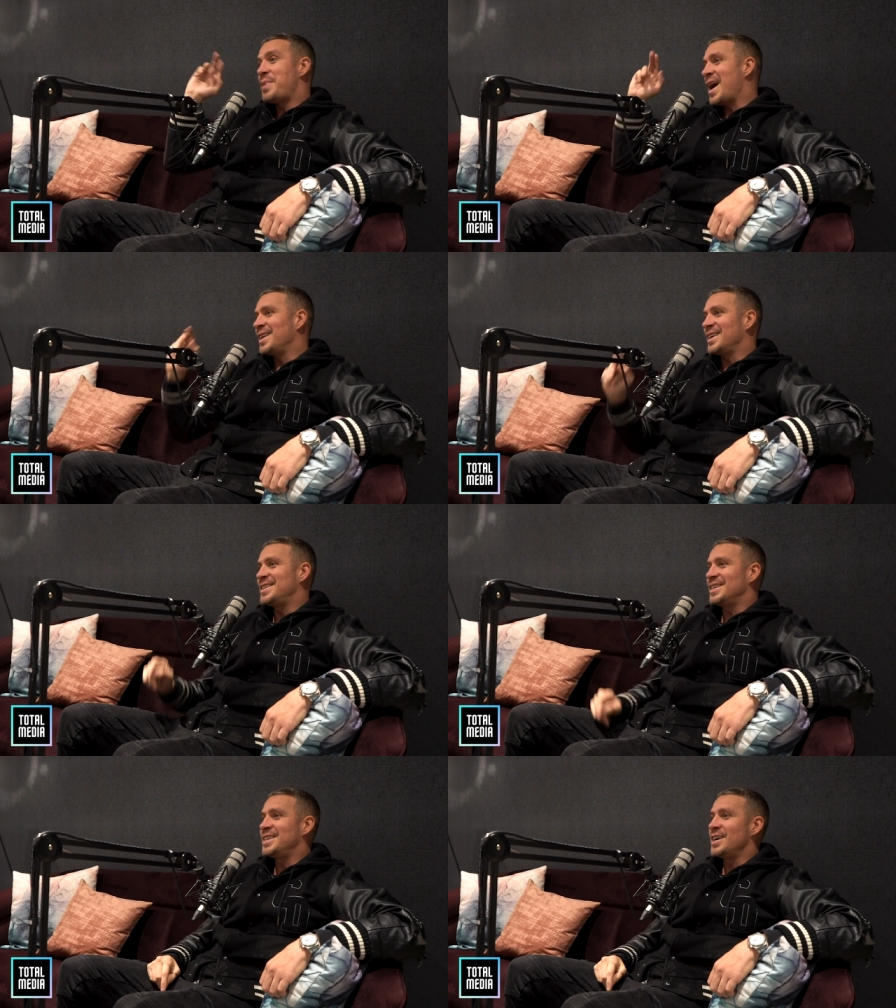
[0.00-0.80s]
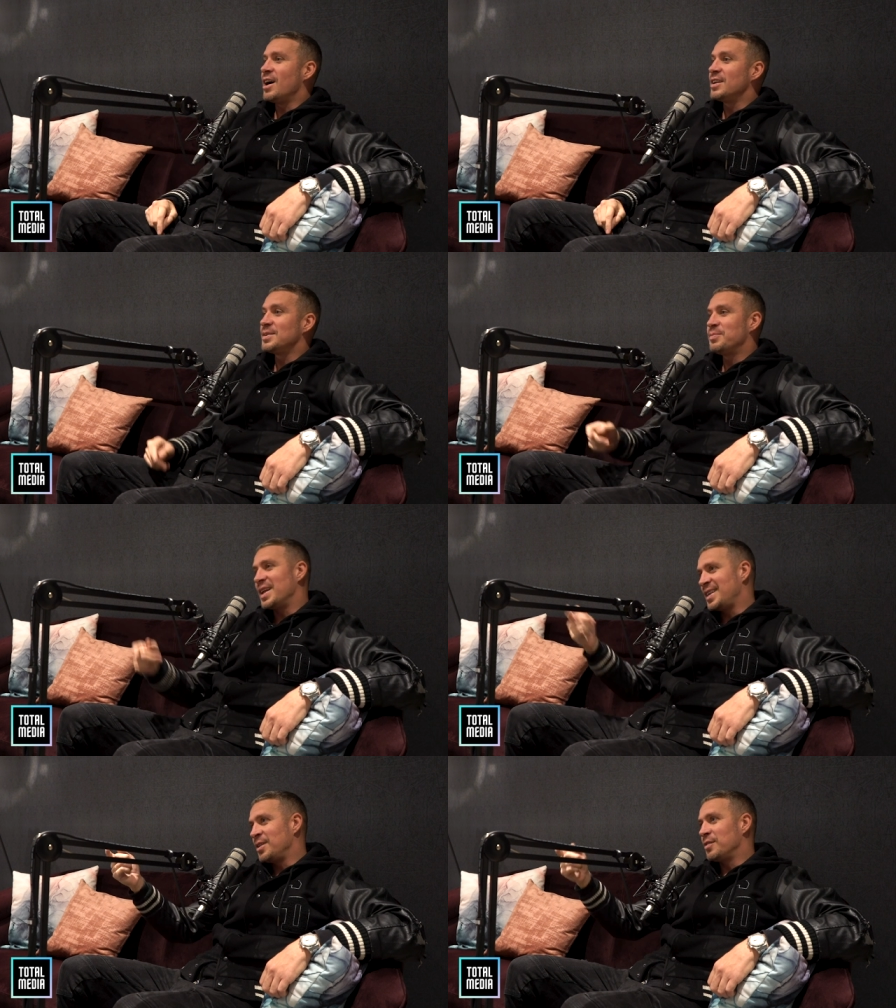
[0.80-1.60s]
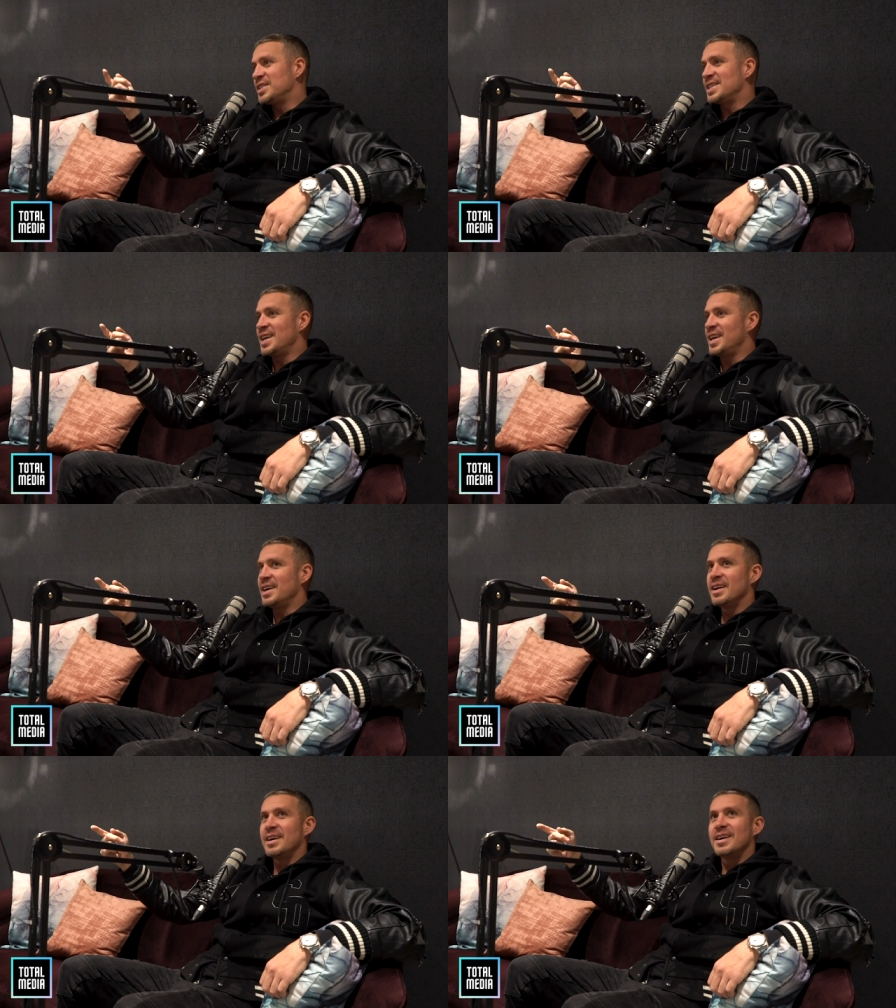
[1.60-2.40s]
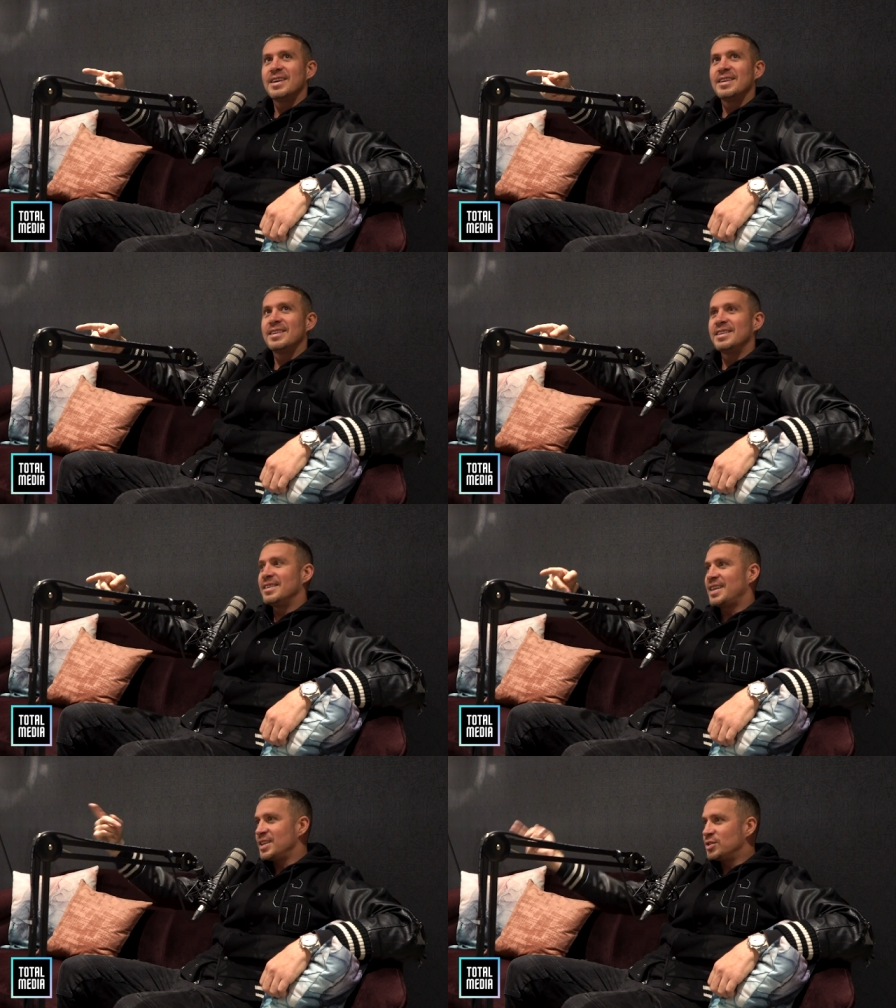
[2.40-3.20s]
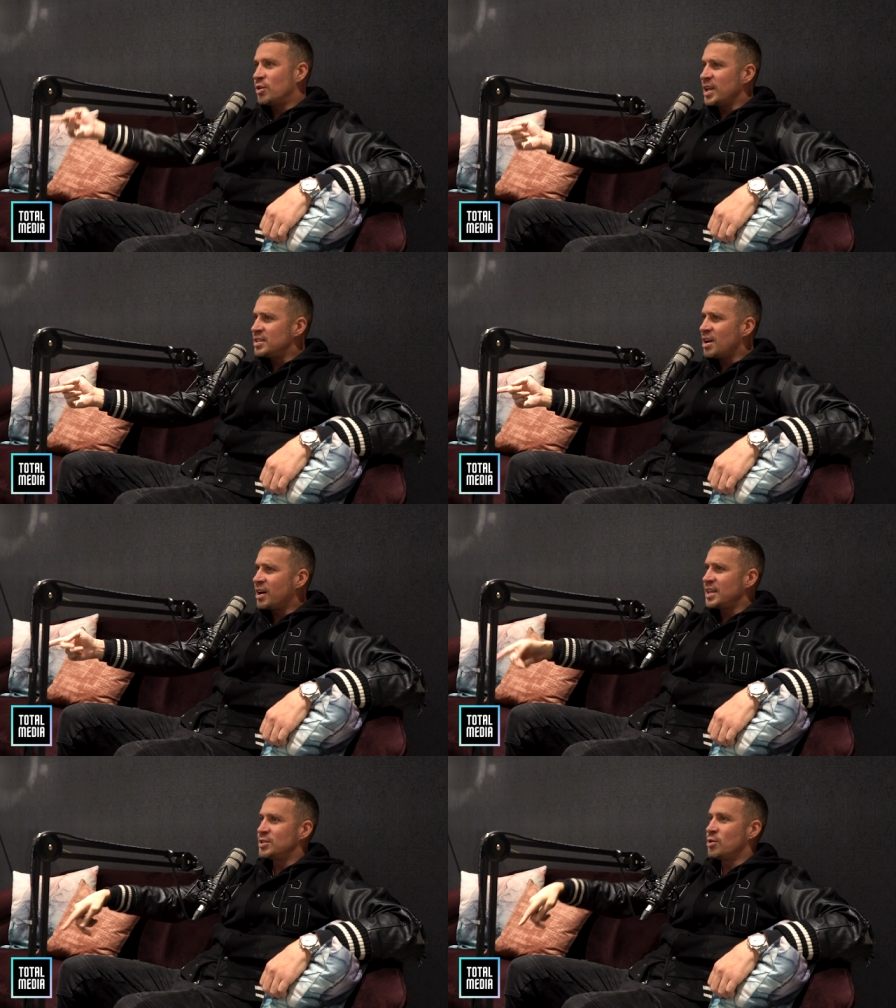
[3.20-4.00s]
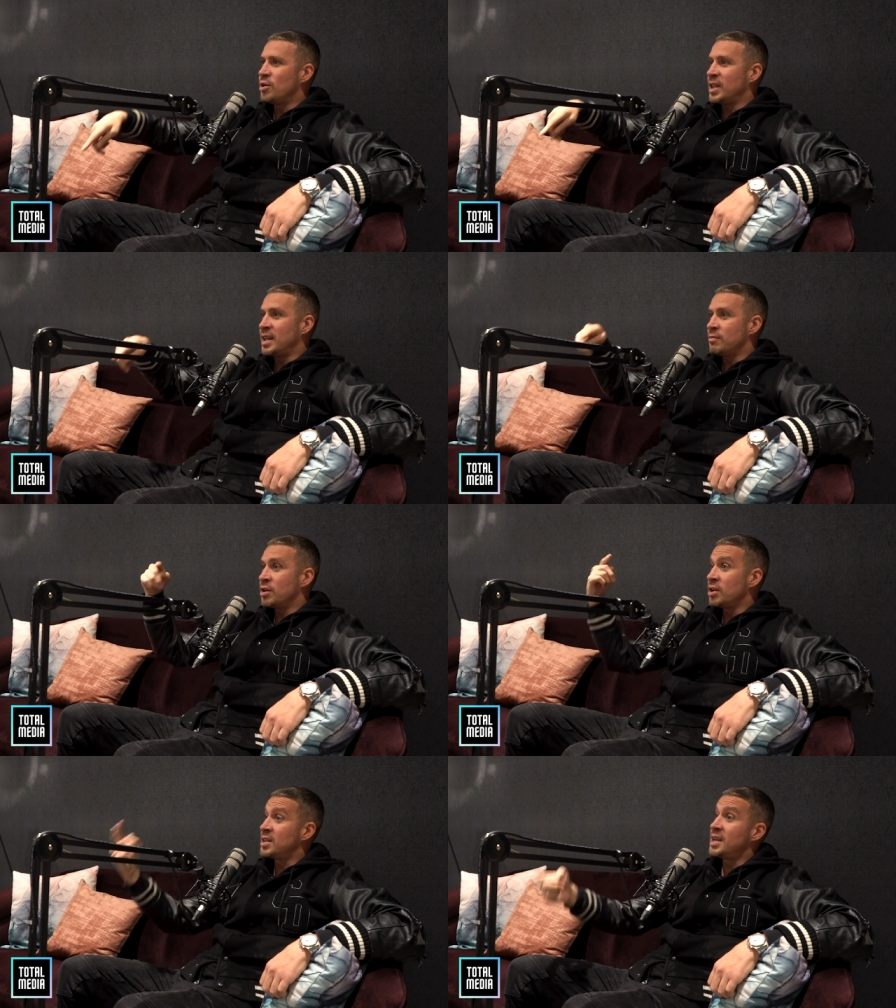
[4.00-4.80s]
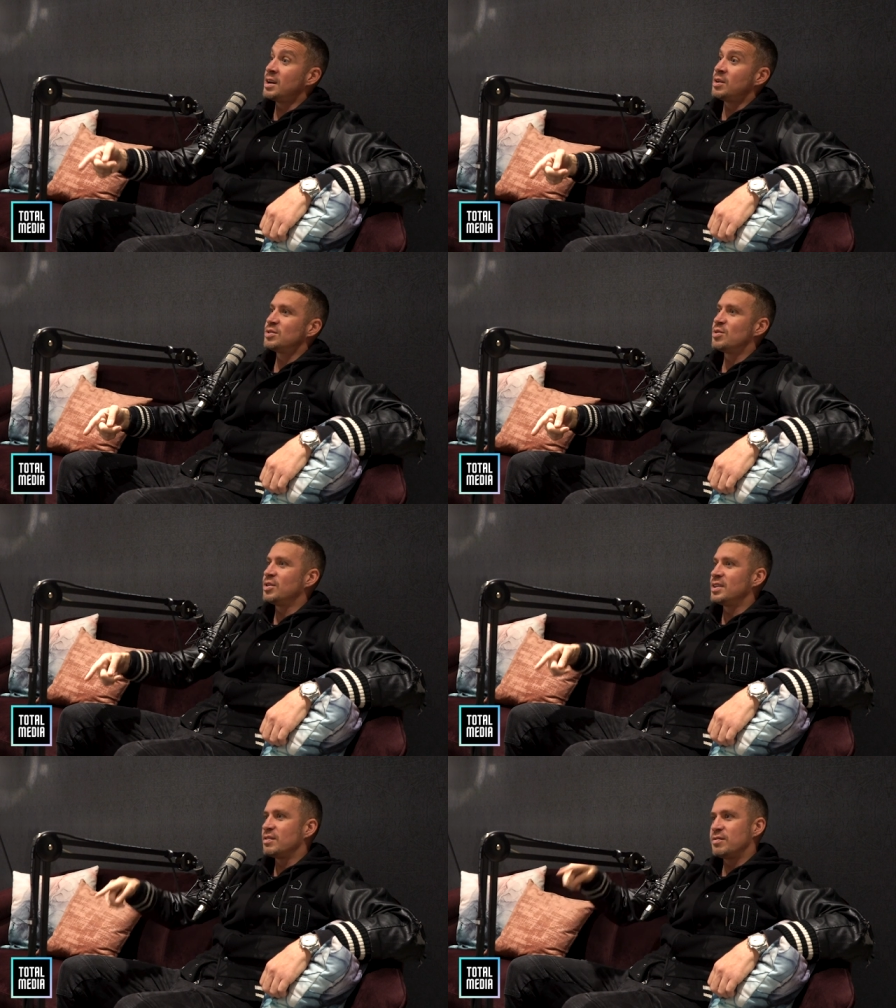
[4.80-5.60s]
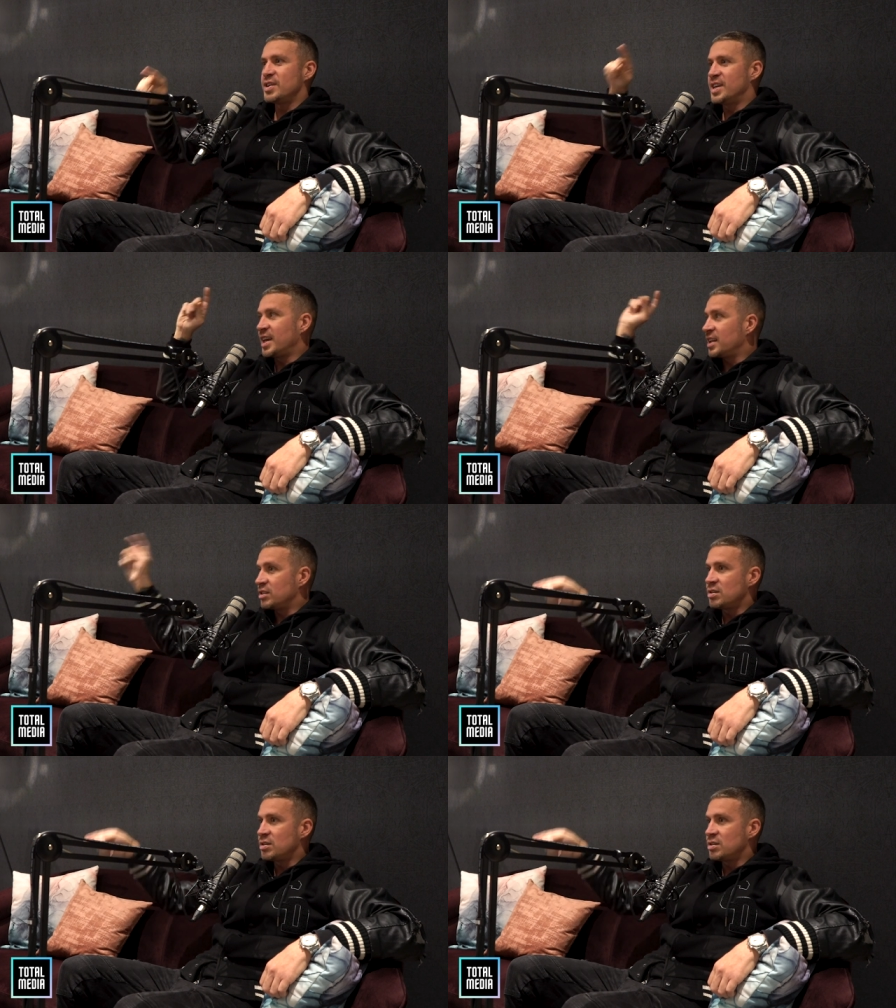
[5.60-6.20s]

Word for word: Banged it 60 yards. But then obviously they scored, Inzaghi scored, and then Ronaldinho scored free kick in the